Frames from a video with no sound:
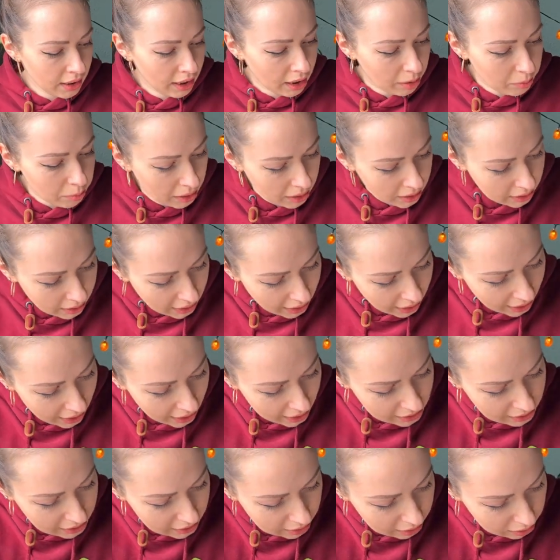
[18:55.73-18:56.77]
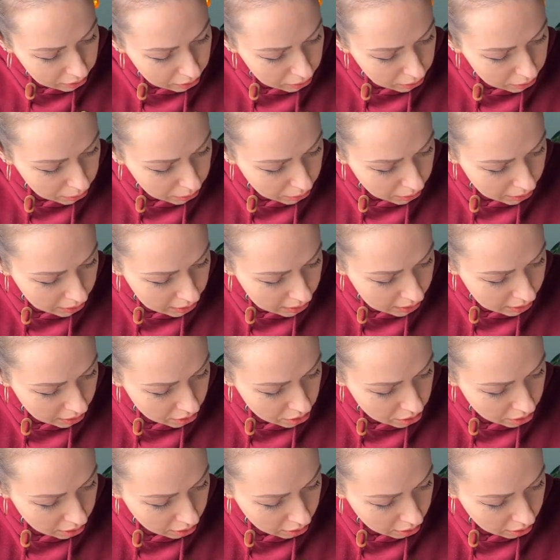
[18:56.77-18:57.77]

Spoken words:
I mean, I needed to do it such a